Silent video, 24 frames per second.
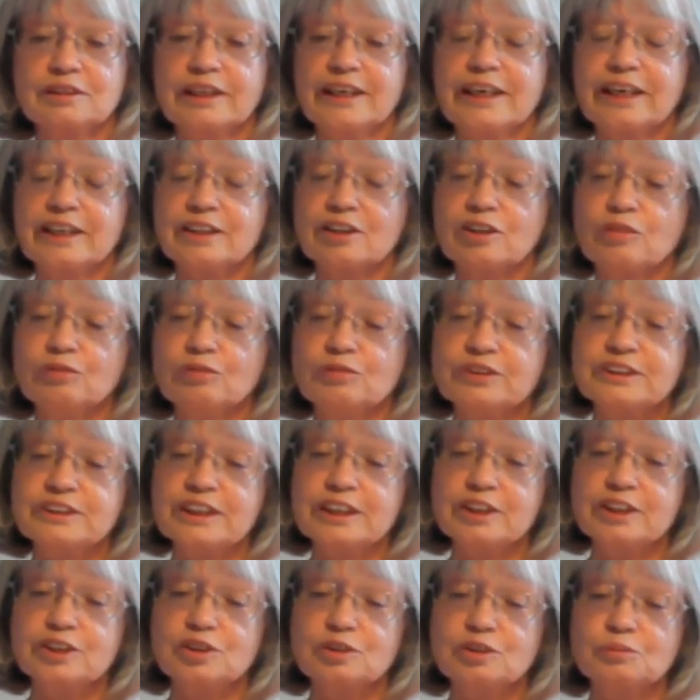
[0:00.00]
I had a
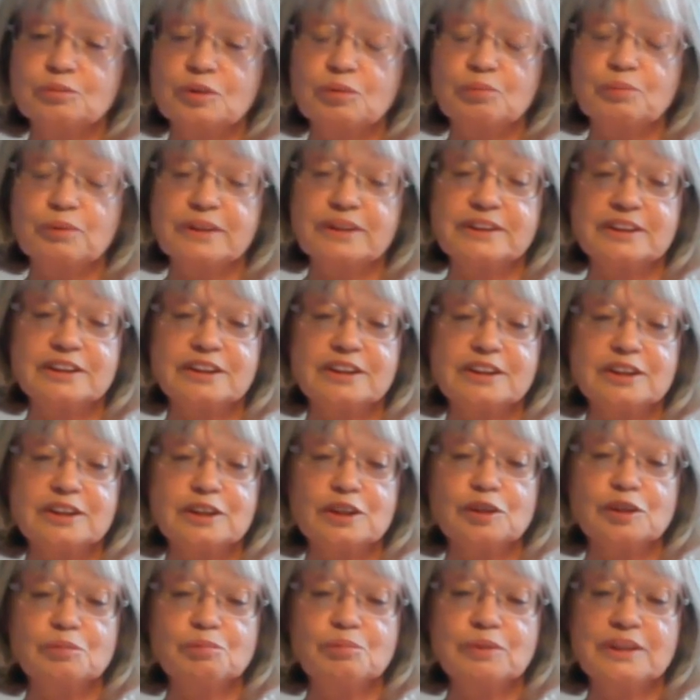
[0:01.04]
conversation with my
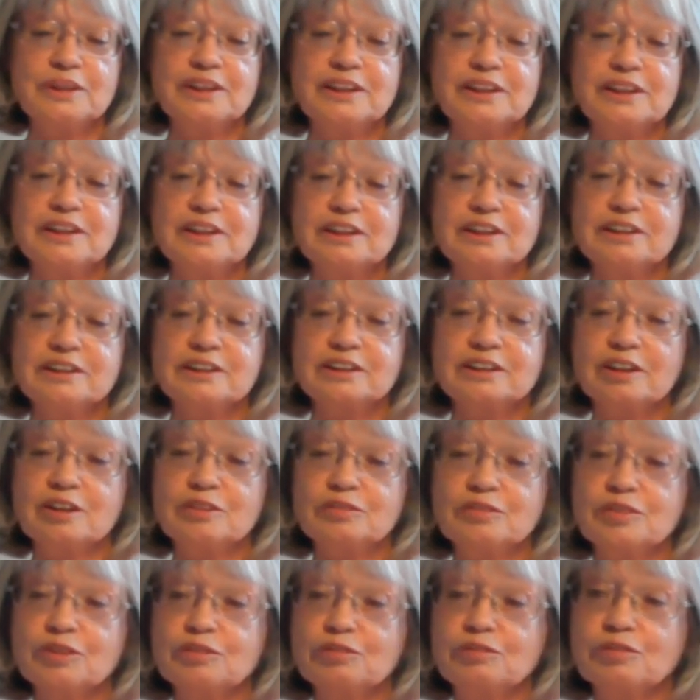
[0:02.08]
sister many years
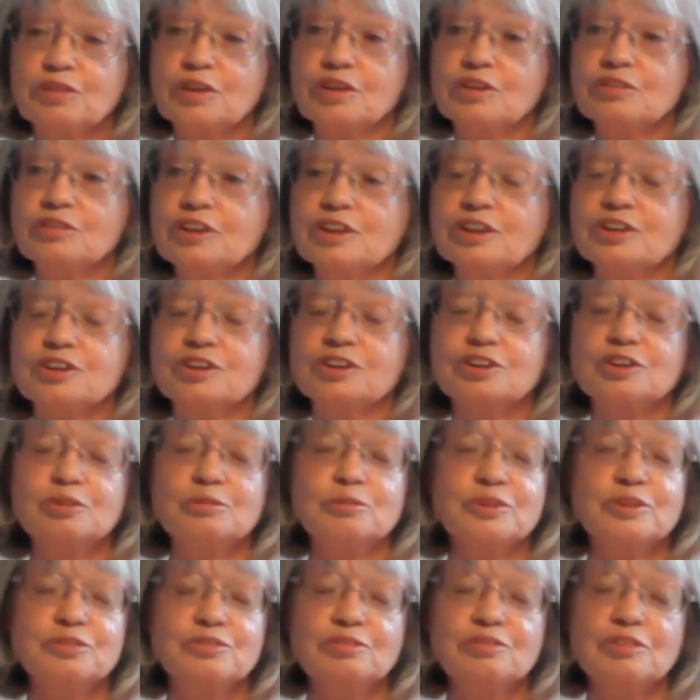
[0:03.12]
over the phone, and she
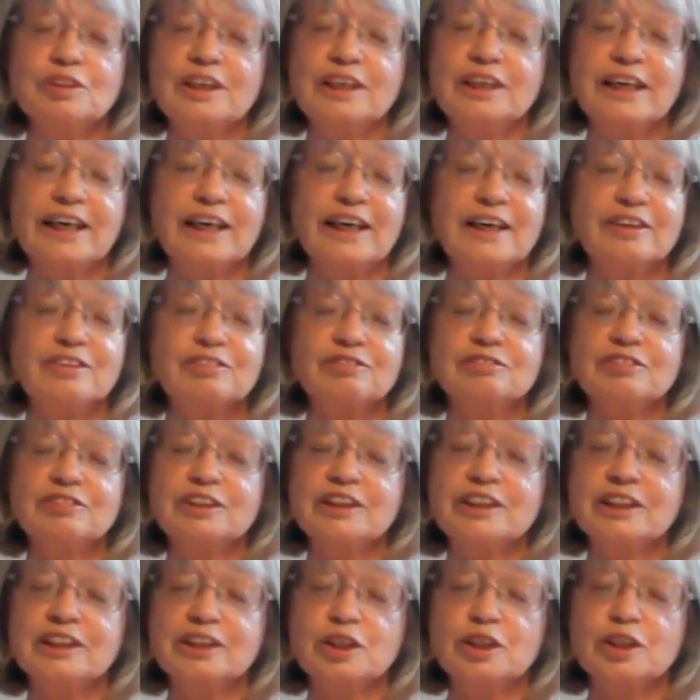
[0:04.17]
was really
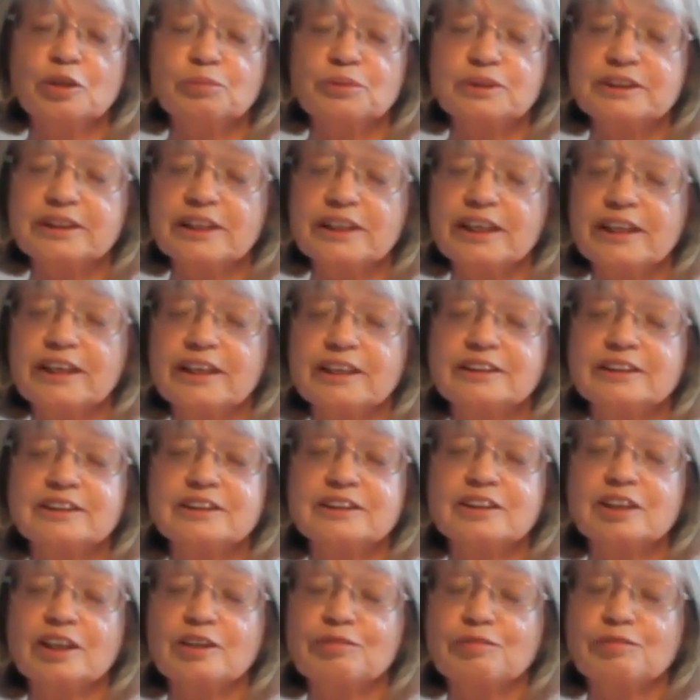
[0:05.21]
angry and
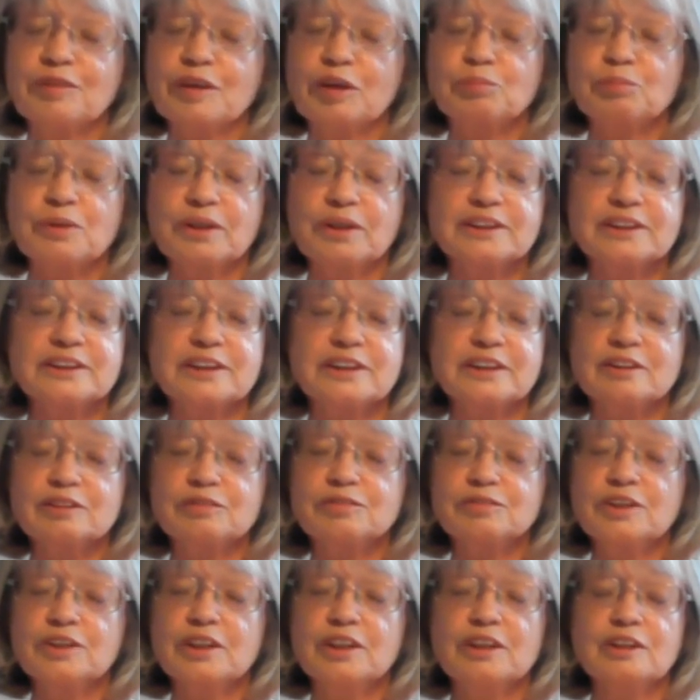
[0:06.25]
upset, and I found
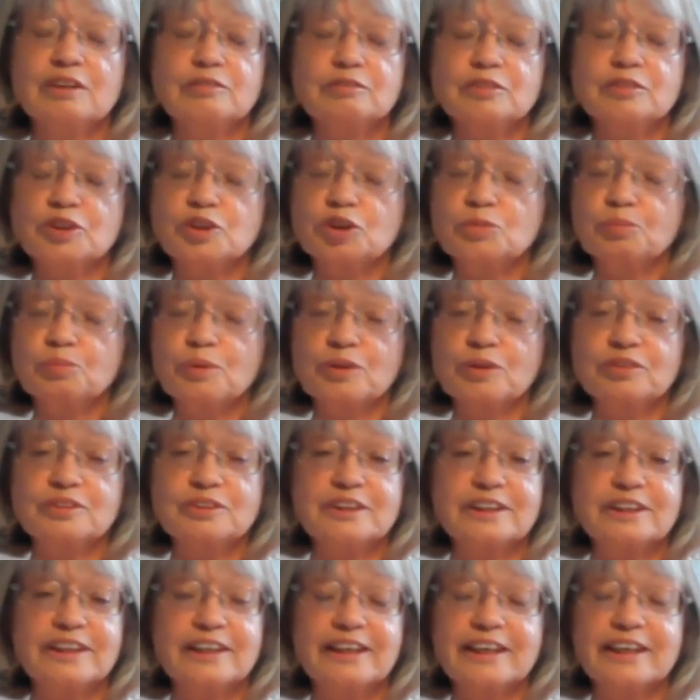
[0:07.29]
myself
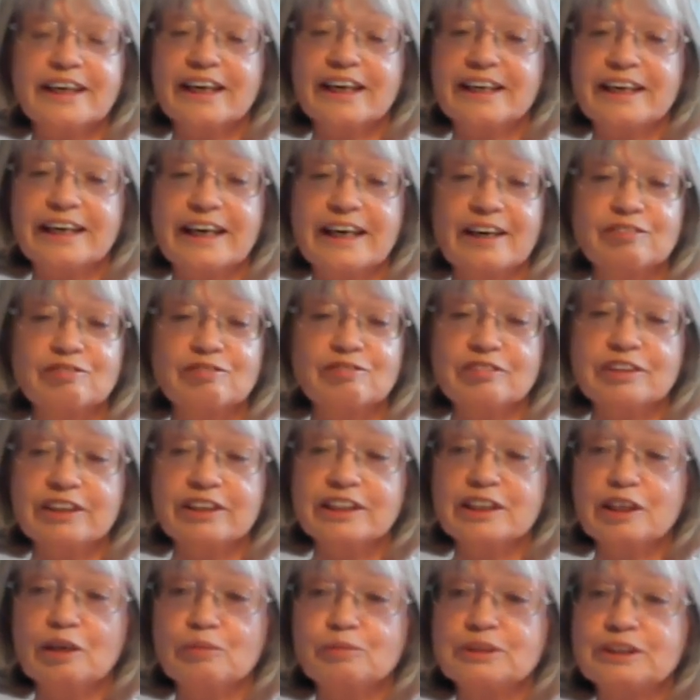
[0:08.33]
responding and getting angry
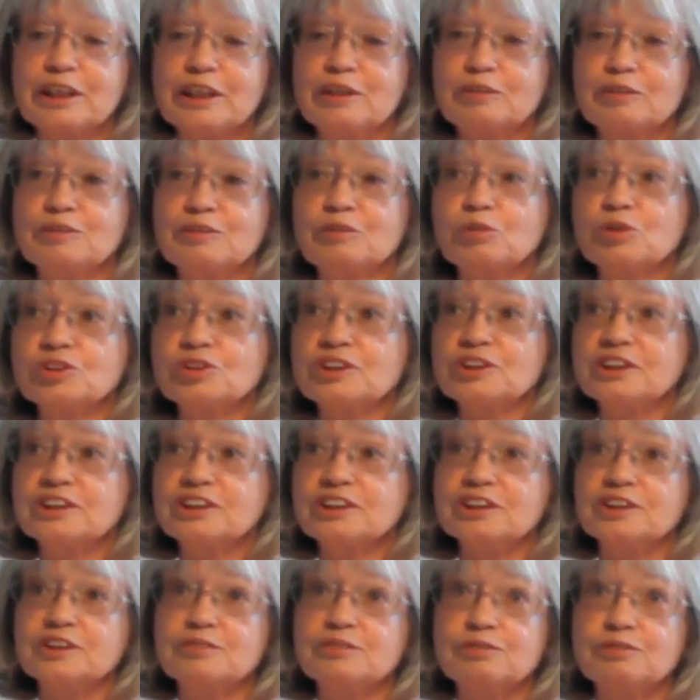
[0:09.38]
and upset, wanting
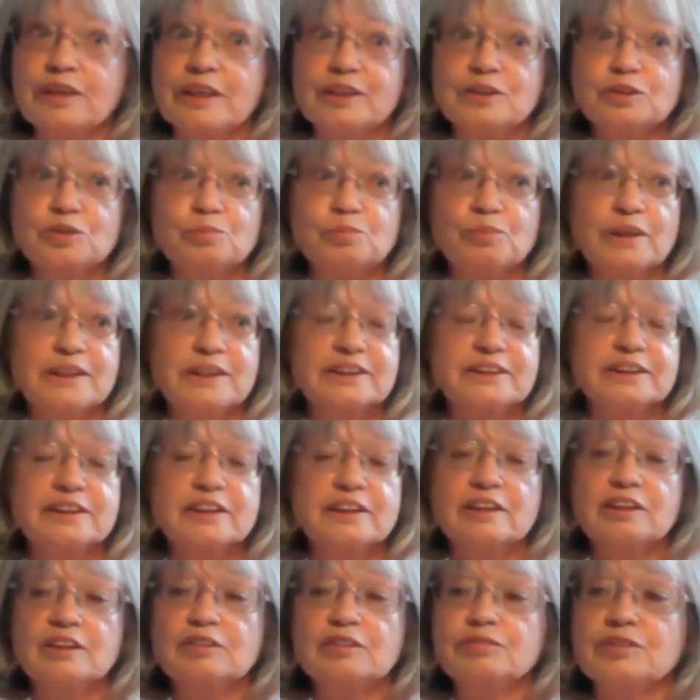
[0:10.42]
to defend
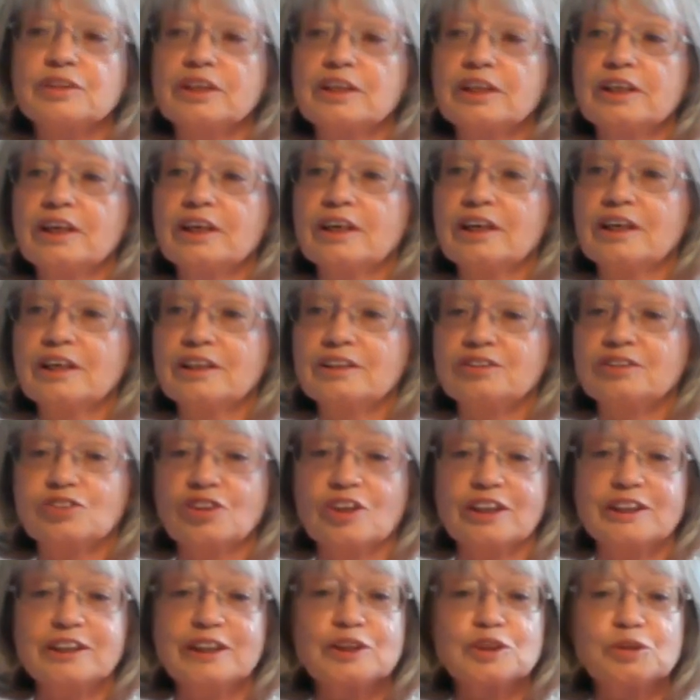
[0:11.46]
myself,
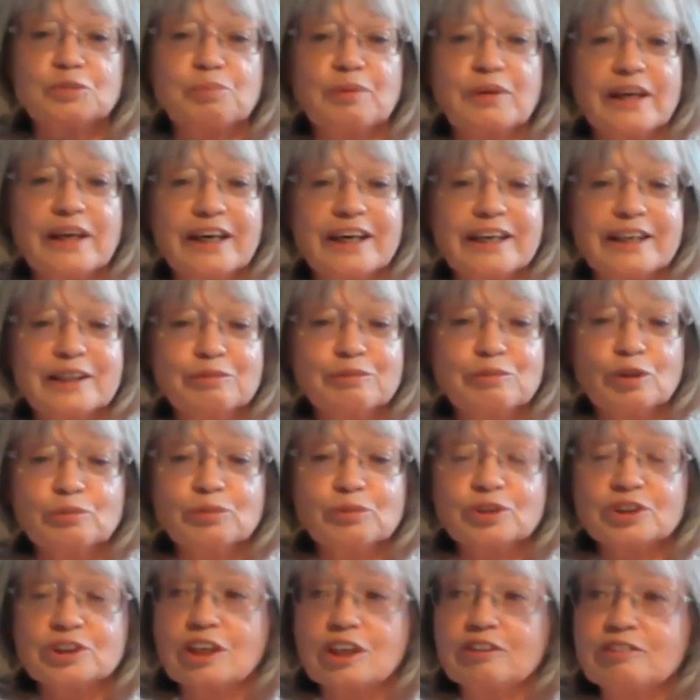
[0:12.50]
trying to explain what
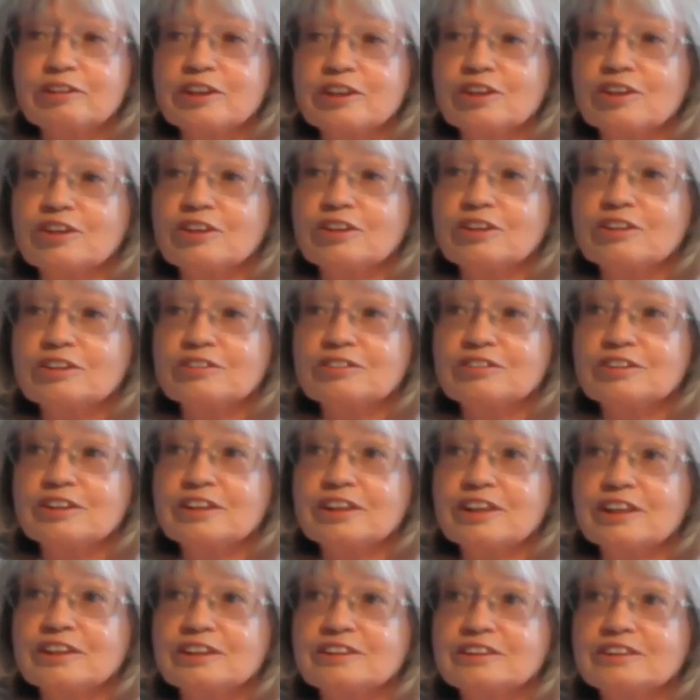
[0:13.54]
was going on.
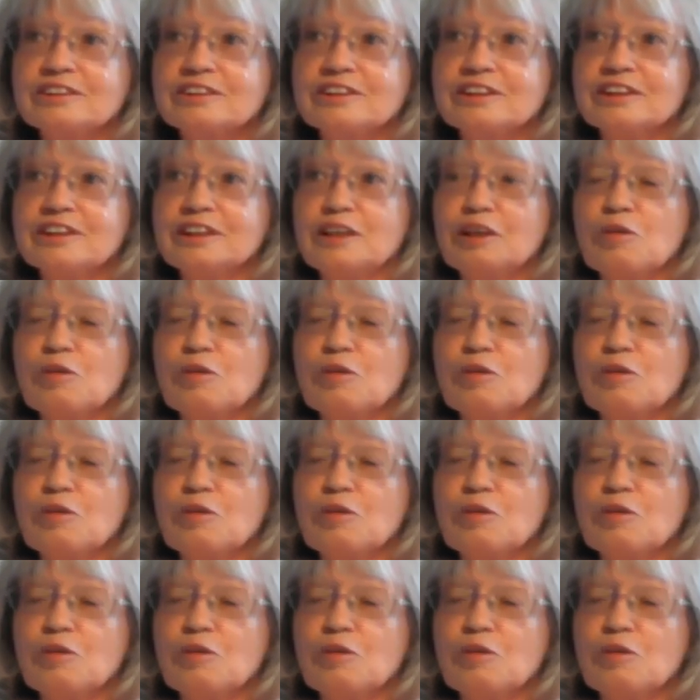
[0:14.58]
And